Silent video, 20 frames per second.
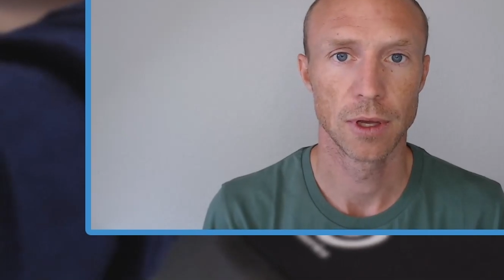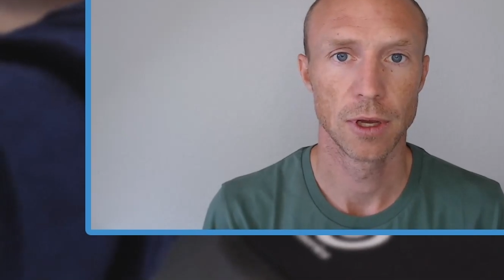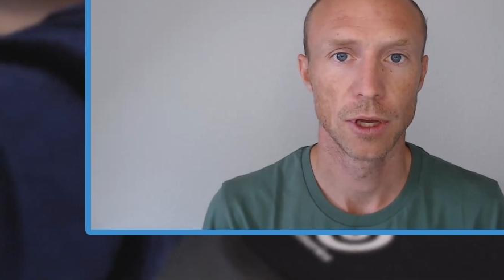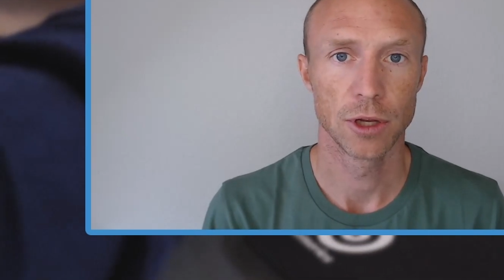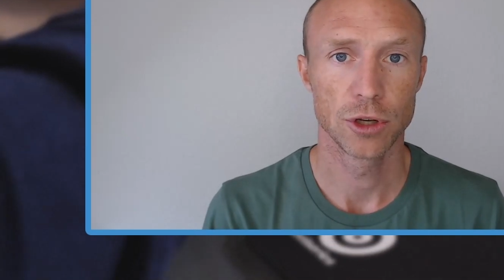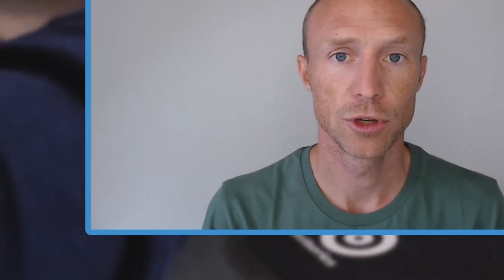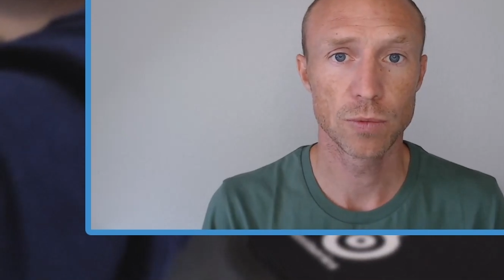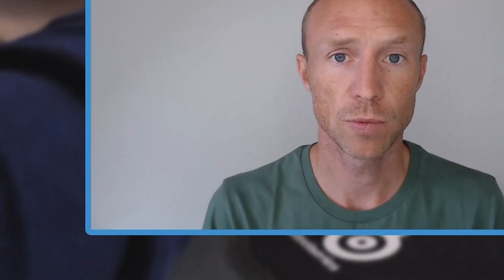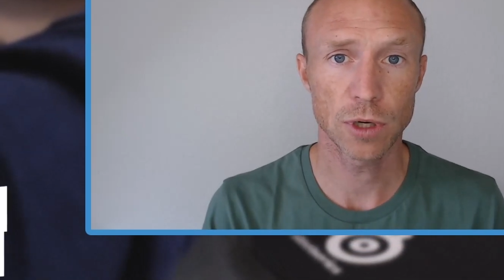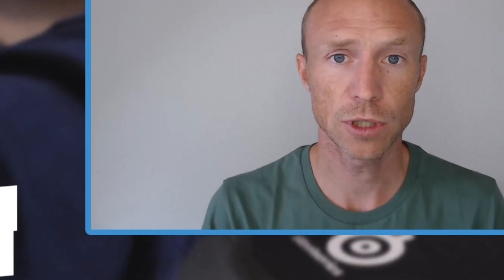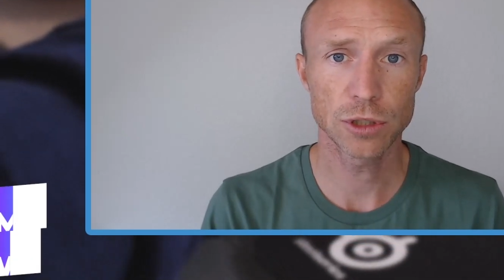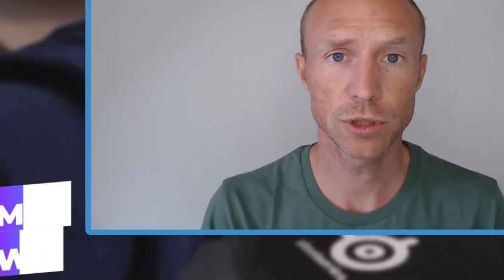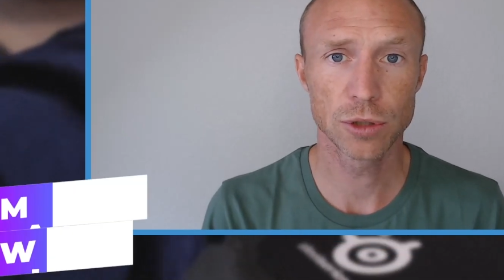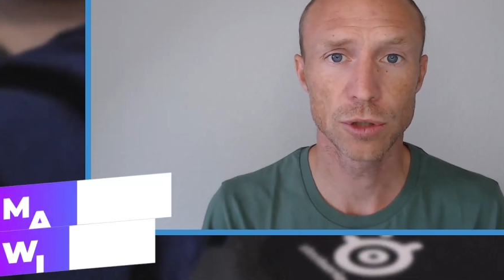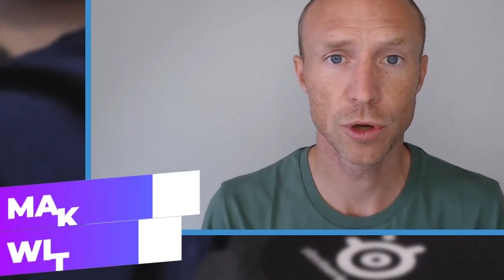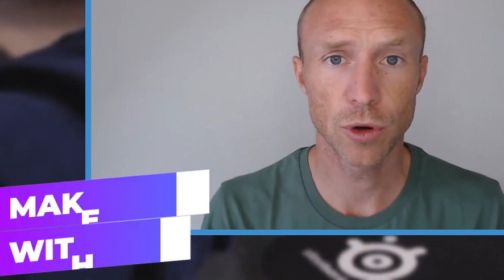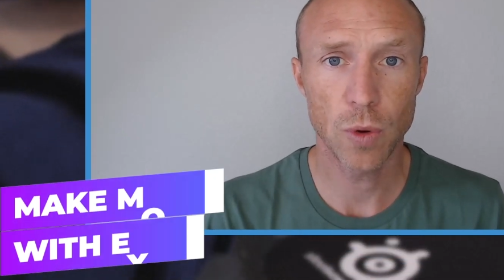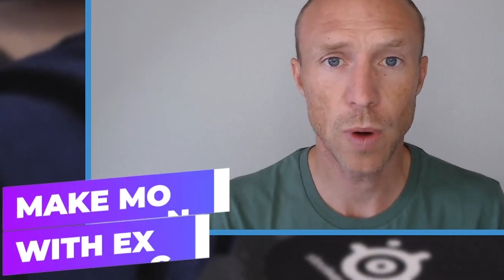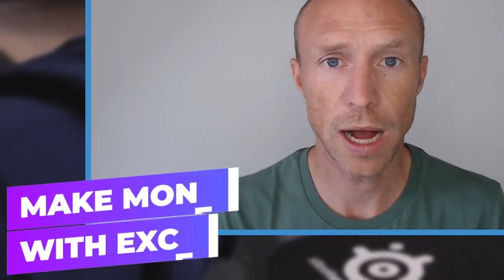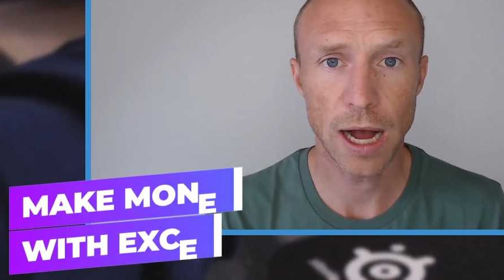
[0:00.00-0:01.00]
Do you want to
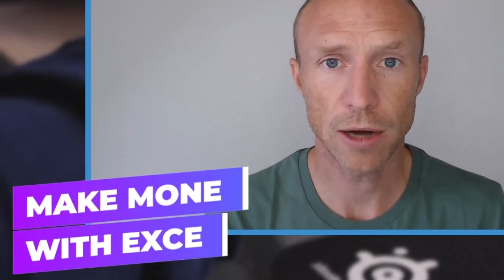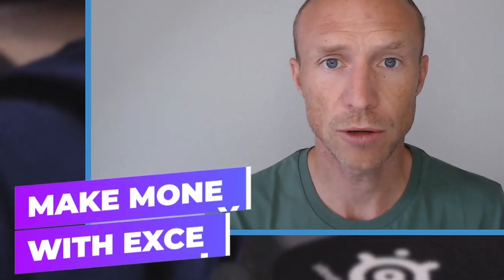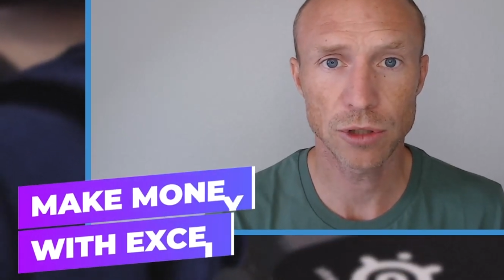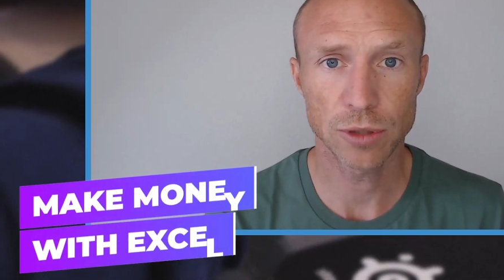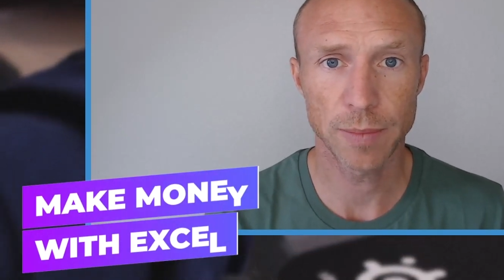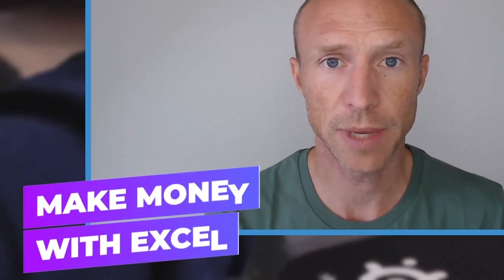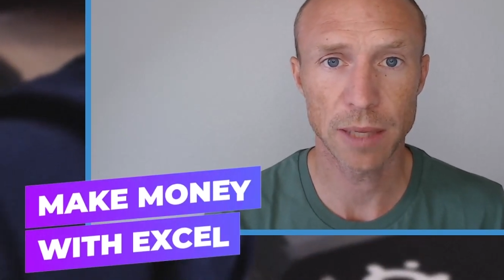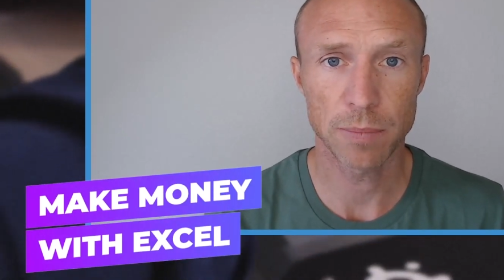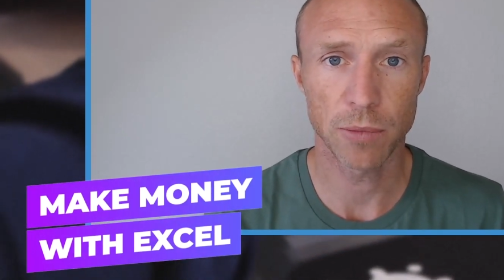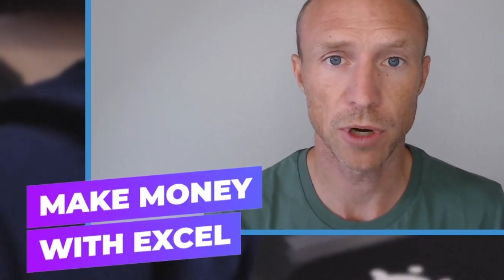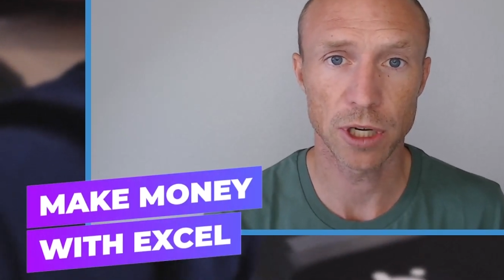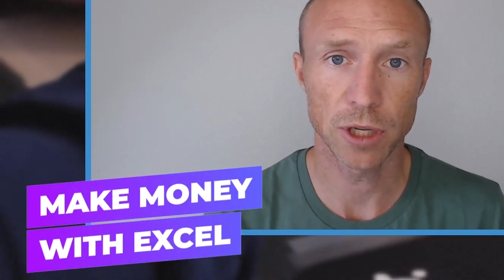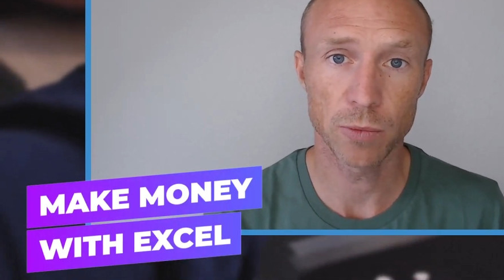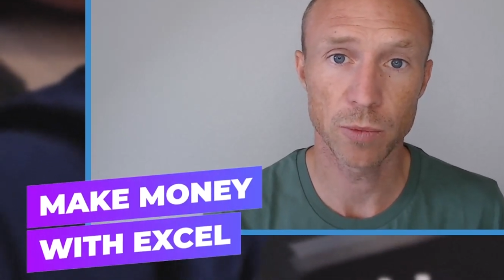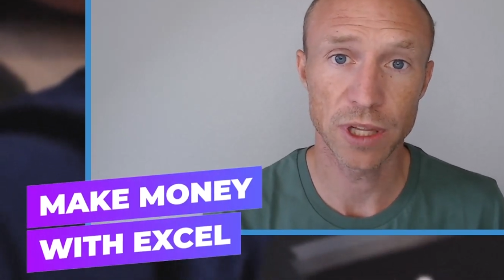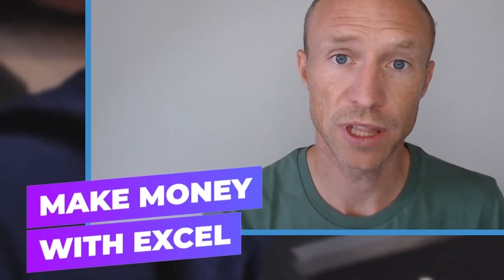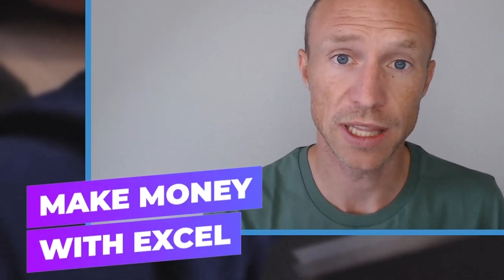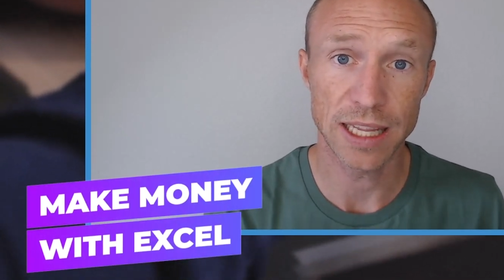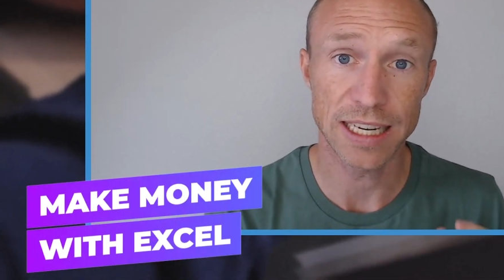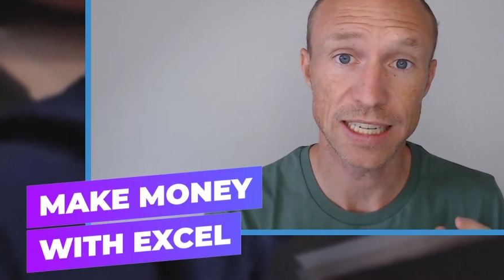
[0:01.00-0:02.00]
know how to make money
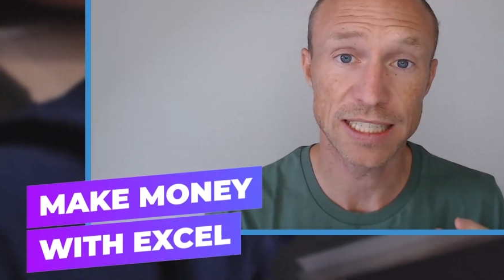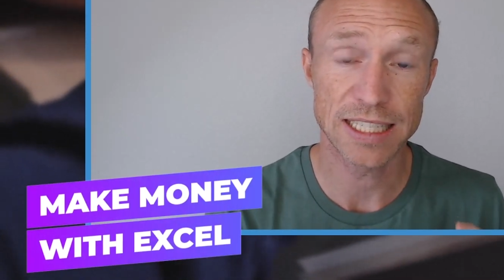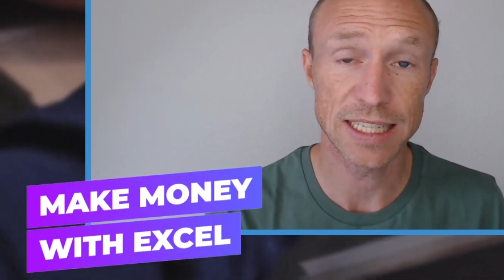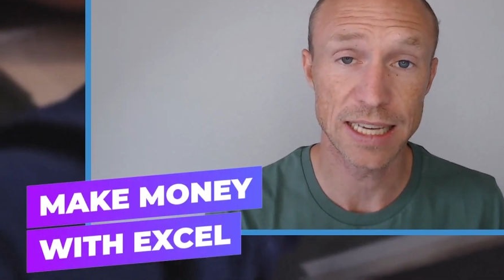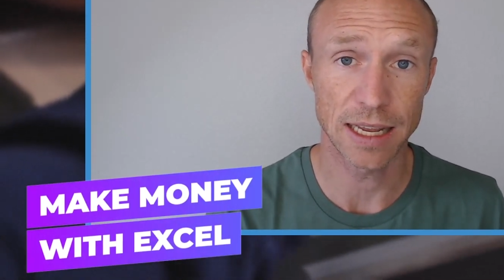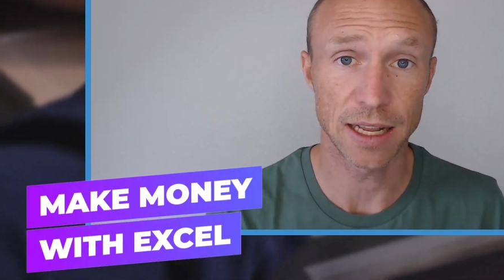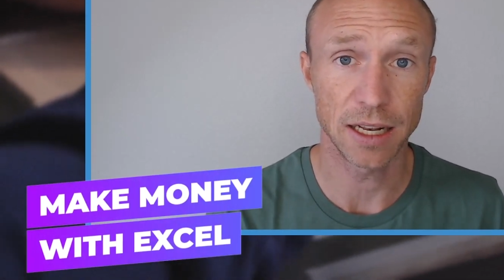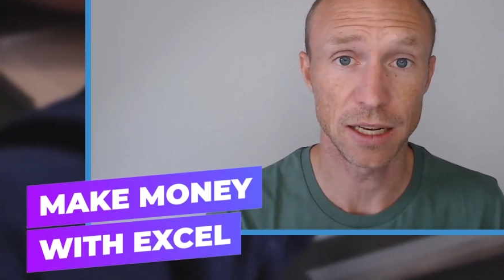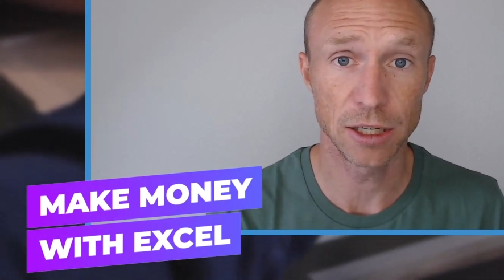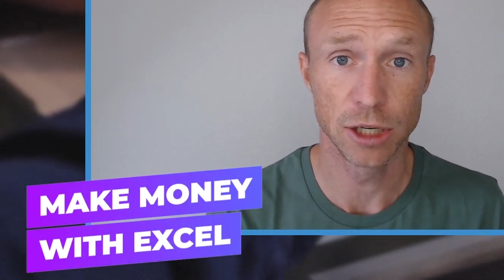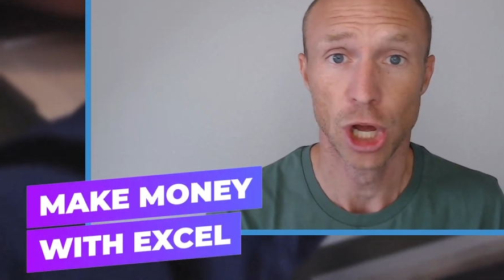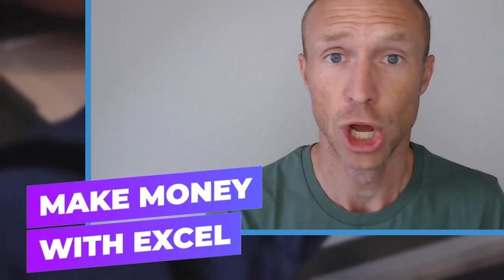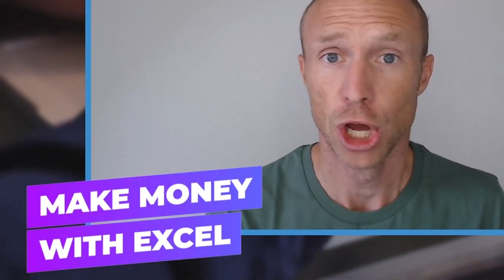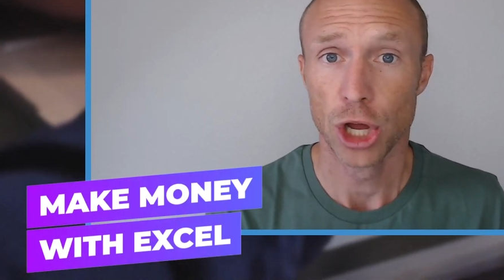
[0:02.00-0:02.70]
with Excel